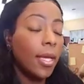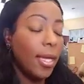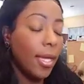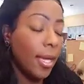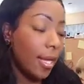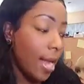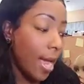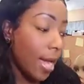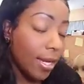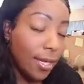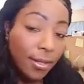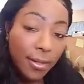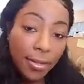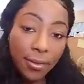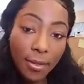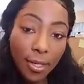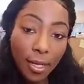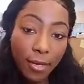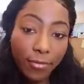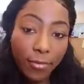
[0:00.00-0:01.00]
And I can
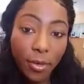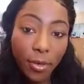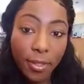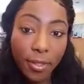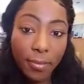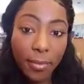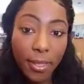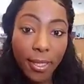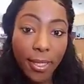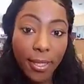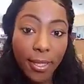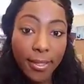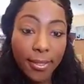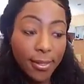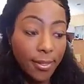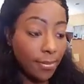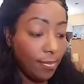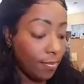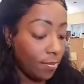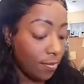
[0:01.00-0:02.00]
do that for you
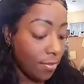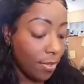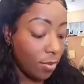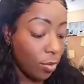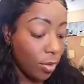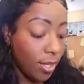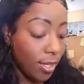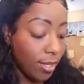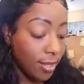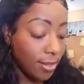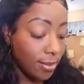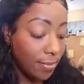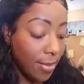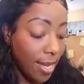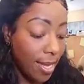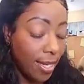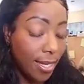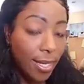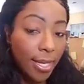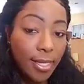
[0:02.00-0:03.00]
because the wig is
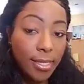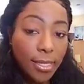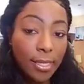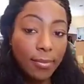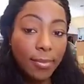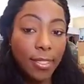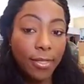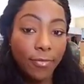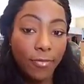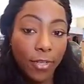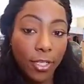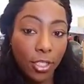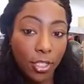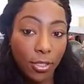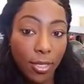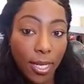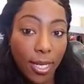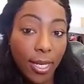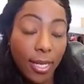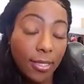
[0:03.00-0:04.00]
made custom to fit
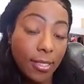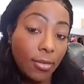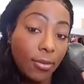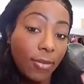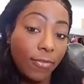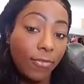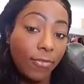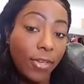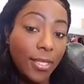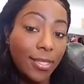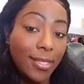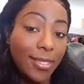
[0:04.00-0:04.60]
your head, so it fits